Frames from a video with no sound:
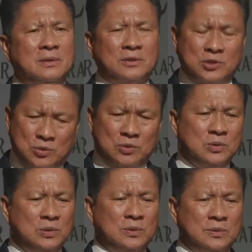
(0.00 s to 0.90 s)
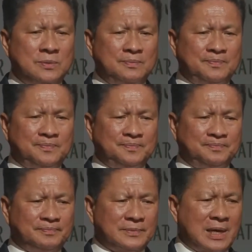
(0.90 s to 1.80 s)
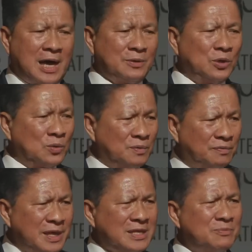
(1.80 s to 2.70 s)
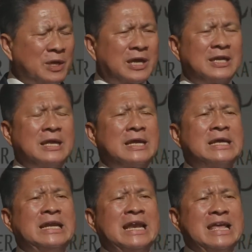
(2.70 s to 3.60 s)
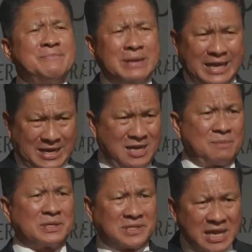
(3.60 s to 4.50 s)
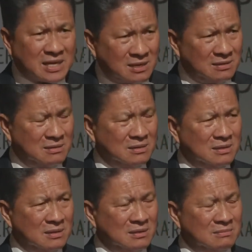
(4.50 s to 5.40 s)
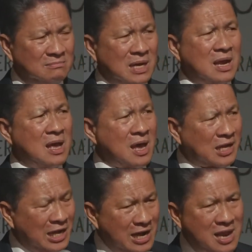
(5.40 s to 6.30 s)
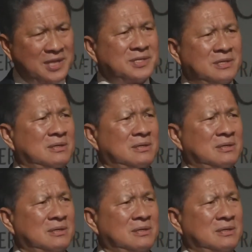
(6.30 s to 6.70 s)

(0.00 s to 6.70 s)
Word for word: to, I don't think that we can eliminate 100%, but at least